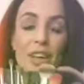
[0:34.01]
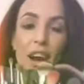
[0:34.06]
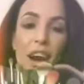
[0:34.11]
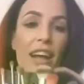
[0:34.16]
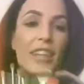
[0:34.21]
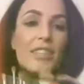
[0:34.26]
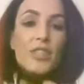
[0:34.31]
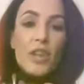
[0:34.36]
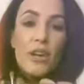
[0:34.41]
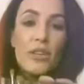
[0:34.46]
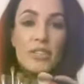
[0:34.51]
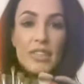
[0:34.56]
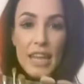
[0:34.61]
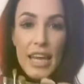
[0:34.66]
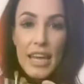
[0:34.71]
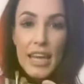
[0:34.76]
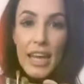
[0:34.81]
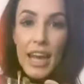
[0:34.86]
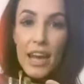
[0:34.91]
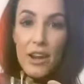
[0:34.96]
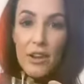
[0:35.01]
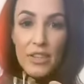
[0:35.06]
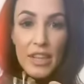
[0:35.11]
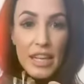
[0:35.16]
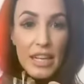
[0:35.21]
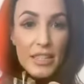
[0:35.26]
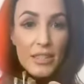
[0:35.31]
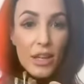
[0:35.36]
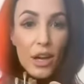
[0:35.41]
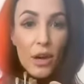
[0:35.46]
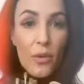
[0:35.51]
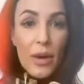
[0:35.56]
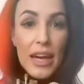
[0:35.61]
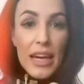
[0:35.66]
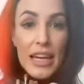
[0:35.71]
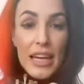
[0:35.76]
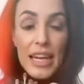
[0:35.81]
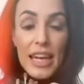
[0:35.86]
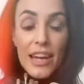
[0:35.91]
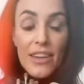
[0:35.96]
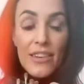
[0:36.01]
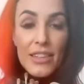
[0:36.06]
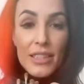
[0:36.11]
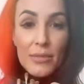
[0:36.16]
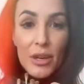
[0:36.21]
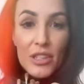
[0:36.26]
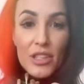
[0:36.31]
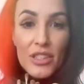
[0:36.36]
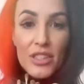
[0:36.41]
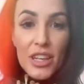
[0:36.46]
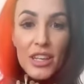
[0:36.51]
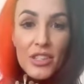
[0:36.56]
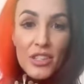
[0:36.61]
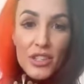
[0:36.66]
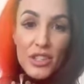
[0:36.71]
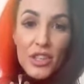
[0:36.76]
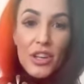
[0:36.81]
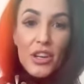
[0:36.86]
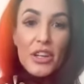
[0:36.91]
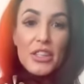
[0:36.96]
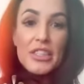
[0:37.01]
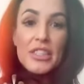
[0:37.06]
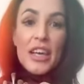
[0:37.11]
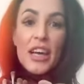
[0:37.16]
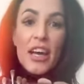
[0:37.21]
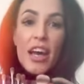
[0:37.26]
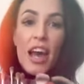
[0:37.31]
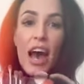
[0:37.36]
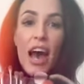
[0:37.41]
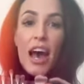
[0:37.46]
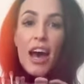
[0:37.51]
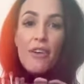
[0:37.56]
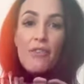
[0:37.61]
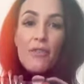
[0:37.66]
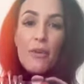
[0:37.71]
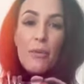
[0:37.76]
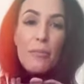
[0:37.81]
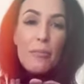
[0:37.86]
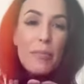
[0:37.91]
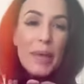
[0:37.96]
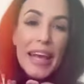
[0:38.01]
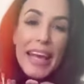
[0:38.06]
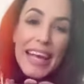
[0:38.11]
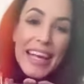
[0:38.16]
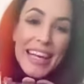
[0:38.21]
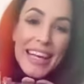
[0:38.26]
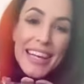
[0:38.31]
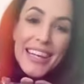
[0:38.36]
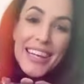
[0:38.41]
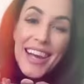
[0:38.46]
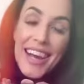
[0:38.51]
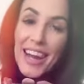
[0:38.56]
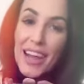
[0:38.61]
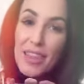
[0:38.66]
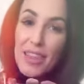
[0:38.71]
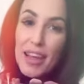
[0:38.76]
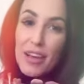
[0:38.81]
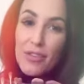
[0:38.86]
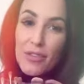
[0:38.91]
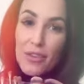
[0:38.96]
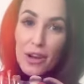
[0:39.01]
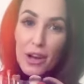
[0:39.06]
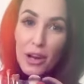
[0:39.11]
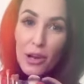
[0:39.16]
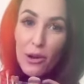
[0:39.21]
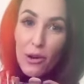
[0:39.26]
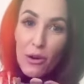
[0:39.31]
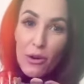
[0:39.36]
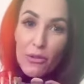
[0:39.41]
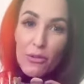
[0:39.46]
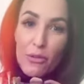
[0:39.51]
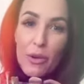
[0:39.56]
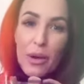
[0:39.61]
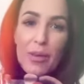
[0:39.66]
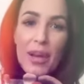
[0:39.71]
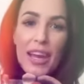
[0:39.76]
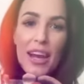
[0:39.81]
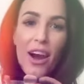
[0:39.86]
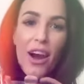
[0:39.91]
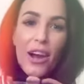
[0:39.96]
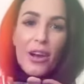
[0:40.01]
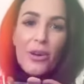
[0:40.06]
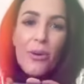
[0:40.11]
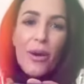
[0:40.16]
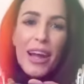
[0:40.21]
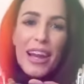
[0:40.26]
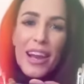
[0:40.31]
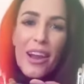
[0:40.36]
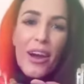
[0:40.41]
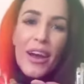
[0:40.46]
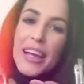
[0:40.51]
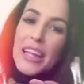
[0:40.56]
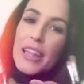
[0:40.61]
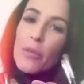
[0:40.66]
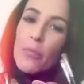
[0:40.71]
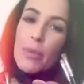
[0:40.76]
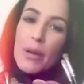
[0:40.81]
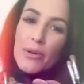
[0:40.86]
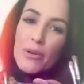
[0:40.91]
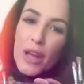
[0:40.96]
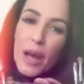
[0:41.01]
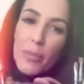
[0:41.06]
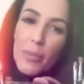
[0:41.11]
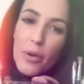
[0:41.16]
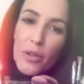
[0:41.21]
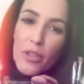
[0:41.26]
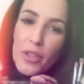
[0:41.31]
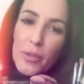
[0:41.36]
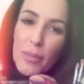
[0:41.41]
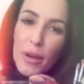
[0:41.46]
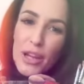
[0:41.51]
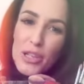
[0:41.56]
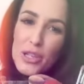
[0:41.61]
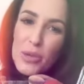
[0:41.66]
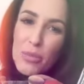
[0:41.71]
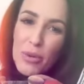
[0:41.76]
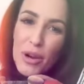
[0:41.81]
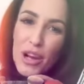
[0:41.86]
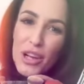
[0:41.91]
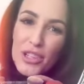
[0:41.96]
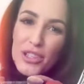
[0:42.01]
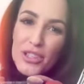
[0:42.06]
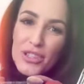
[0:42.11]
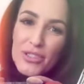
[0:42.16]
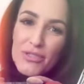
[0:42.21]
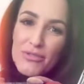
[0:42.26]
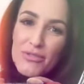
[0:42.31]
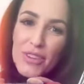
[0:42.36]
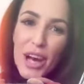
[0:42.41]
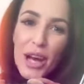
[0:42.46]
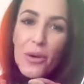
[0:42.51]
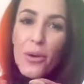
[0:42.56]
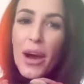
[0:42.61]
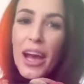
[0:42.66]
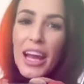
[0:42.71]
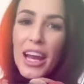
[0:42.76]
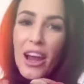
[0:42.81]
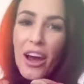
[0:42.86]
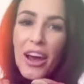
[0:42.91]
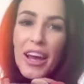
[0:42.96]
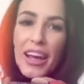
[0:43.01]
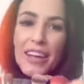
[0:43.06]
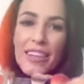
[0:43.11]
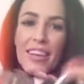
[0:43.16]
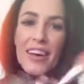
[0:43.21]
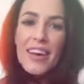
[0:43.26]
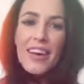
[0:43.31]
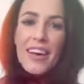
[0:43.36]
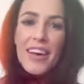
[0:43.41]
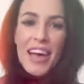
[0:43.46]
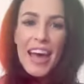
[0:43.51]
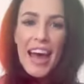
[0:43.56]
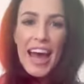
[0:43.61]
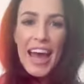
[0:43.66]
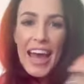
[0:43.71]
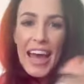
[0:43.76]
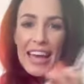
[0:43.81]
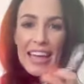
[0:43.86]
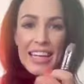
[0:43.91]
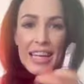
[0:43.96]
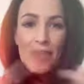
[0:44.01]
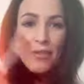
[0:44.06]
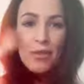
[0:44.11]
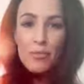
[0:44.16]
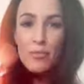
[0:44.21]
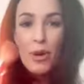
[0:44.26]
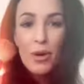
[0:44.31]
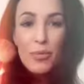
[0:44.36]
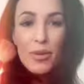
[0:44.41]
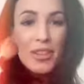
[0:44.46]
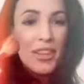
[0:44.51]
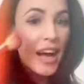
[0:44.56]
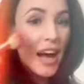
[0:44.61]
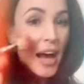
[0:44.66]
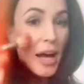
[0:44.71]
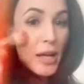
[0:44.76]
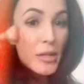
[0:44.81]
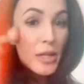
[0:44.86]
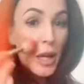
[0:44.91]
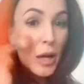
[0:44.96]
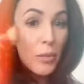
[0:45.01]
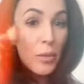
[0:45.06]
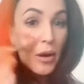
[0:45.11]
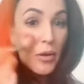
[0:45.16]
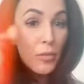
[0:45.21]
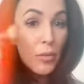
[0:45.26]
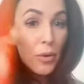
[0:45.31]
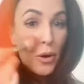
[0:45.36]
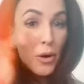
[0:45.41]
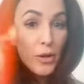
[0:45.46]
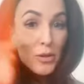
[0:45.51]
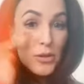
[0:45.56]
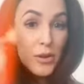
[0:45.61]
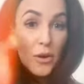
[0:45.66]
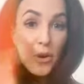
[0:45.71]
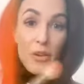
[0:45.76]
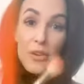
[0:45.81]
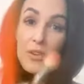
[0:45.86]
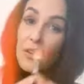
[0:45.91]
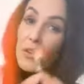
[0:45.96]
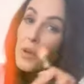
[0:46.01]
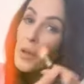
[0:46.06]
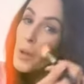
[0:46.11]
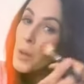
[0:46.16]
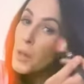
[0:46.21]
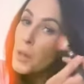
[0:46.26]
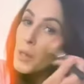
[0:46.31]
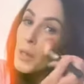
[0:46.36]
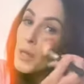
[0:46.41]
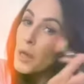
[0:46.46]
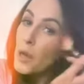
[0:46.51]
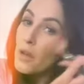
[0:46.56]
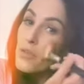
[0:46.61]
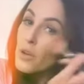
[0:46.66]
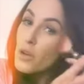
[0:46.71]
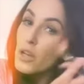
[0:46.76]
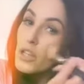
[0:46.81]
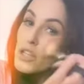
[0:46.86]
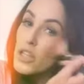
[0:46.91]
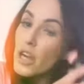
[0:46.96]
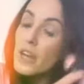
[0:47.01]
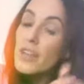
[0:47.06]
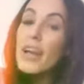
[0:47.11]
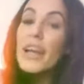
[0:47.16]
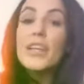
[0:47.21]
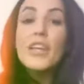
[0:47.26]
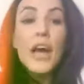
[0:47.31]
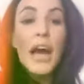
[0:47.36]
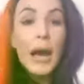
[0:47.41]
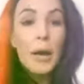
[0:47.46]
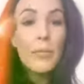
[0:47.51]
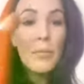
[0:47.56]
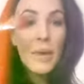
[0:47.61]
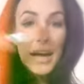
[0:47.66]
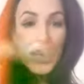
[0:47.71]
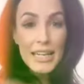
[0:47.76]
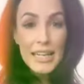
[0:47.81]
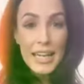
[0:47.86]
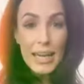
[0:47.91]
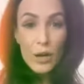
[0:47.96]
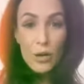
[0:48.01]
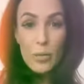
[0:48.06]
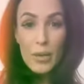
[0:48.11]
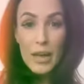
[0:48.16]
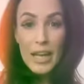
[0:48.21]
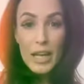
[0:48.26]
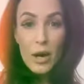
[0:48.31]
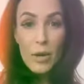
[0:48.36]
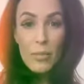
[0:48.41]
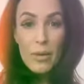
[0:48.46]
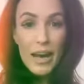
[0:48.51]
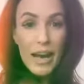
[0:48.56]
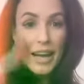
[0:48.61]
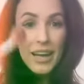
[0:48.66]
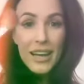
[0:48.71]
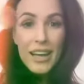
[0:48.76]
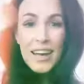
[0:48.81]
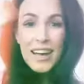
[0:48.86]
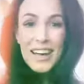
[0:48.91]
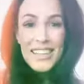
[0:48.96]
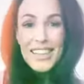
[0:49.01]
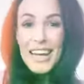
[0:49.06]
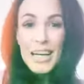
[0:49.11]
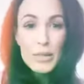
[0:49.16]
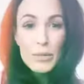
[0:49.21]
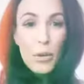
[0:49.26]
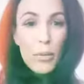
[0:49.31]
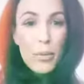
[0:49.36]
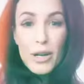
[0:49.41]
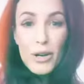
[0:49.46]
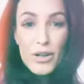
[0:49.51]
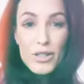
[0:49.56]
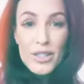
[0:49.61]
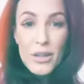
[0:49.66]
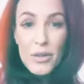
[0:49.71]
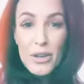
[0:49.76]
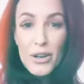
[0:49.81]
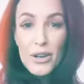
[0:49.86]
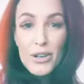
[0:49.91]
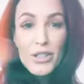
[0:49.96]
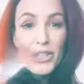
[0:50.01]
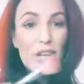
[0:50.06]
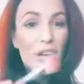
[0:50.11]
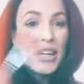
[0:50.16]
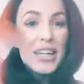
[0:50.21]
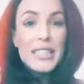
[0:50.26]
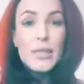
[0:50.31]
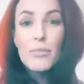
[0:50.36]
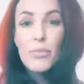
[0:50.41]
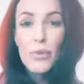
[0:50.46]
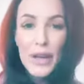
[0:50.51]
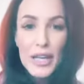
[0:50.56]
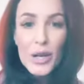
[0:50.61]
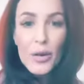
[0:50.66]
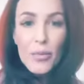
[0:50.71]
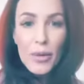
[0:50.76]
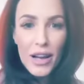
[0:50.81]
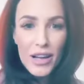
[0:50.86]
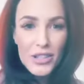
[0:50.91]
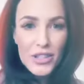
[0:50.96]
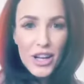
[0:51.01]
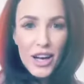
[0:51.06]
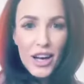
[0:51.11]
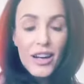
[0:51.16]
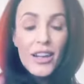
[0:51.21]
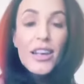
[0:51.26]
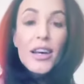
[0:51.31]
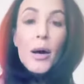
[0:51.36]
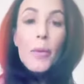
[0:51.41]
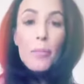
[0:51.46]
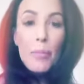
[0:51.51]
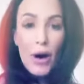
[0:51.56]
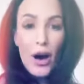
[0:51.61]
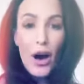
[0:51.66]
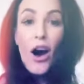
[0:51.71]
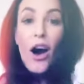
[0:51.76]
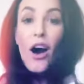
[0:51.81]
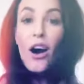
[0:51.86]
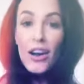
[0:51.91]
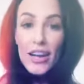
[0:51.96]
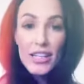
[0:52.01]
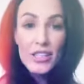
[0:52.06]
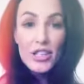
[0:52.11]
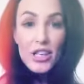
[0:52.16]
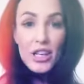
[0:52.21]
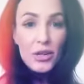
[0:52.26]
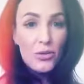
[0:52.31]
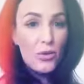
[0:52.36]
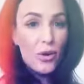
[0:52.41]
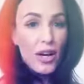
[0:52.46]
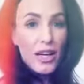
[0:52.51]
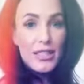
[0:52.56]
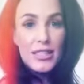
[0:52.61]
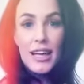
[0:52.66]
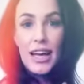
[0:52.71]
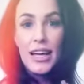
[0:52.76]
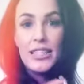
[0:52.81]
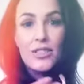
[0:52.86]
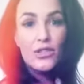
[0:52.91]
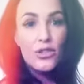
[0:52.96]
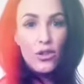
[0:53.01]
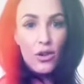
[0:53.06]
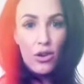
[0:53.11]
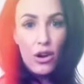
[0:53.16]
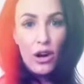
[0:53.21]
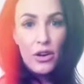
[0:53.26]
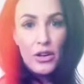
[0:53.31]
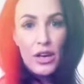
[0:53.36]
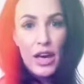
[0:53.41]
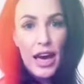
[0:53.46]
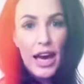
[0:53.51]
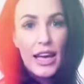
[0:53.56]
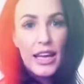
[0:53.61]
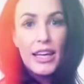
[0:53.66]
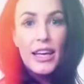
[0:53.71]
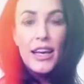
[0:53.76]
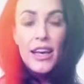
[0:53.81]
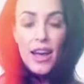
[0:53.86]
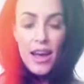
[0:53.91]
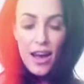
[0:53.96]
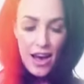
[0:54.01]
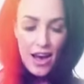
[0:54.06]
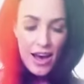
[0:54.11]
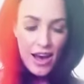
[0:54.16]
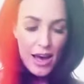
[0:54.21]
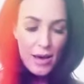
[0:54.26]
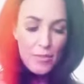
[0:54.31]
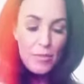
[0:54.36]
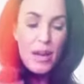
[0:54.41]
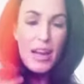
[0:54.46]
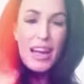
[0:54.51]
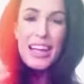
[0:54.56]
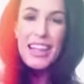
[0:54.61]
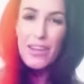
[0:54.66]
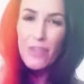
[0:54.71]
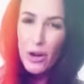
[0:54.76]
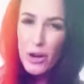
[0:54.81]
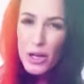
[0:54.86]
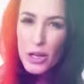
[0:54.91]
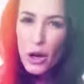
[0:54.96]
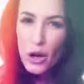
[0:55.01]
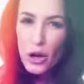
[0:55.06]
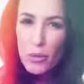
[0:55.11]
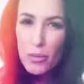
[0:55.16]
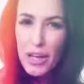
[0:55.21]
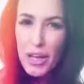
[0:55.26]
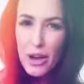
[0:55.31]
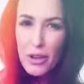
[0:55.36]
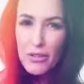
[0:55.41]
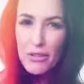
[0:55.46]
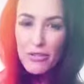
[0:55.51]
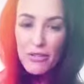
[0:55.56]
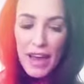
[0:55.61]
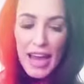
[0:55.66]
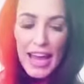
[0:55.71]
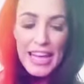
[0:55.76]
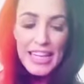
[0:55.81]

I don't take care of these nowhere near as much as I should. For me, and I think for a lot of women, I quite like the build up on the blusher brush. I quite like that at any given moment that has a little bit of product on. You know, if you're going to chuck that in your handbag, in your little makeup bag, that's probably got something on. You don't need to bring your blusher. But hygiene-wise, that is not okay. They're only going on my own face.